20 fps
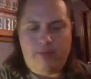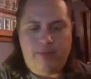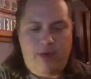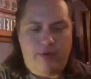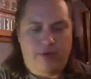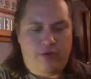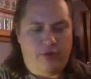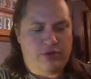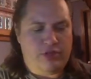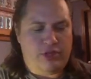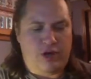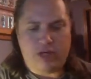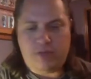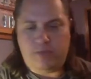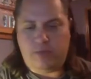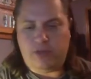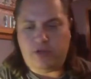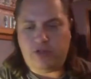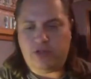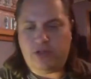about those cards.
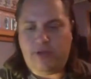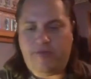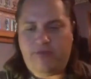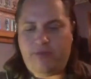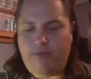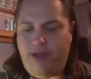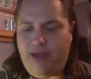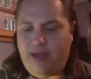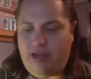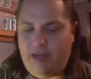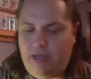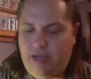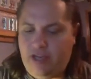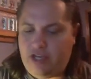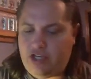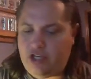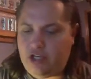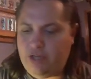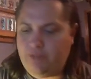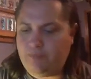Picked those up for my
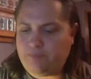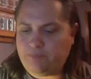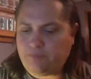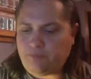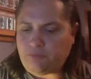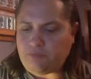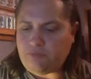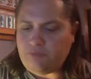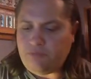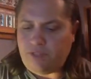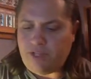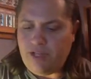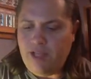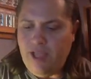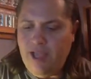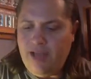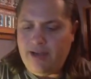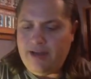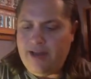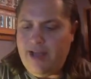collection.
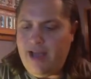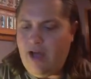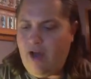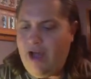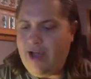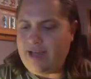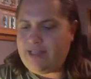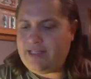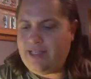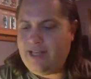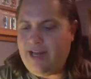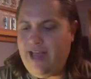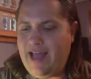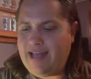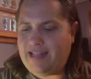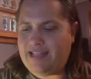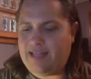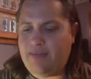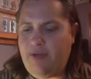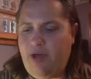Now, I did
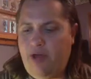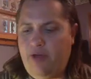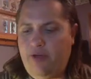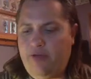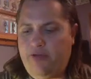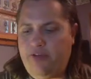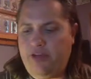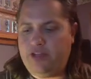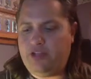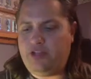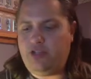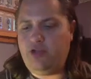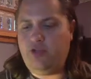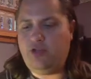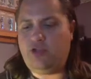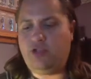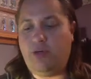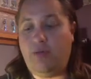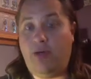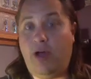add some other things to
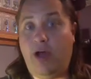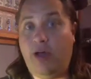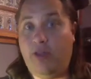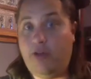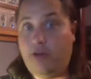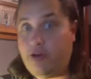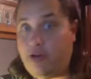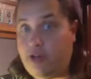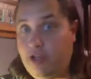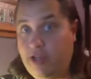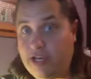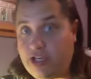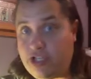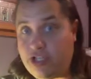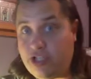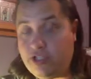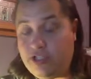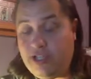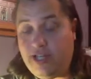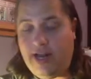some other
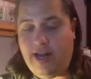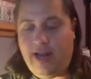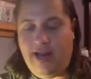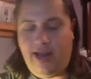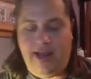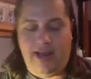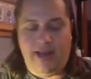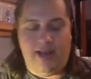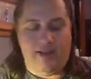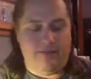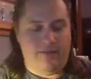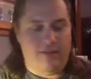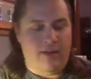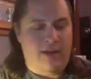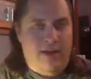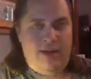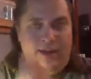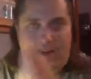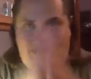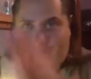collections that I have.
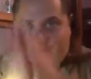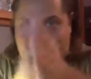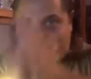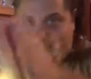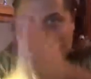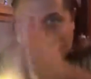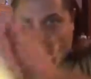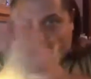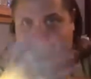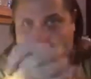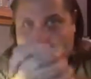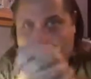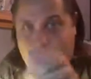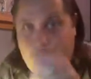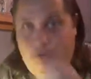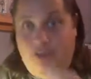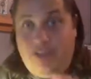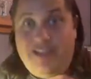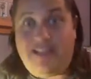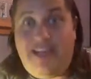
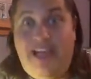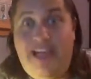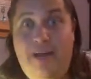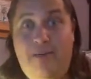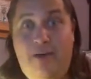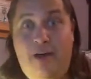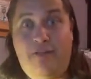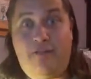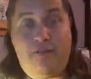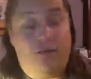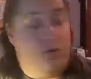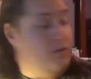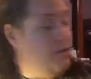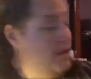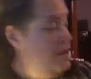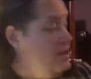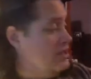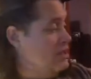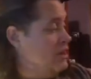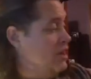I'm real excited about a few of
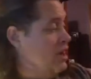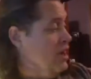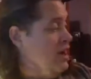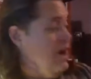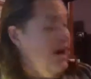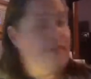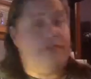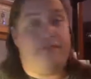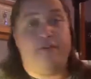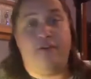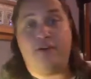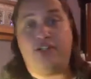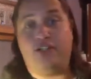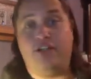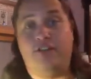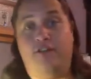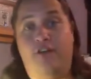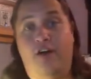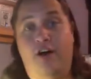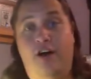these. First
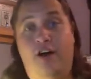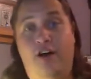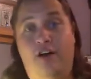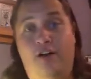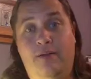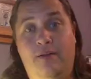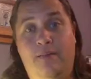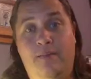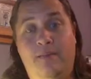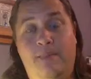of all,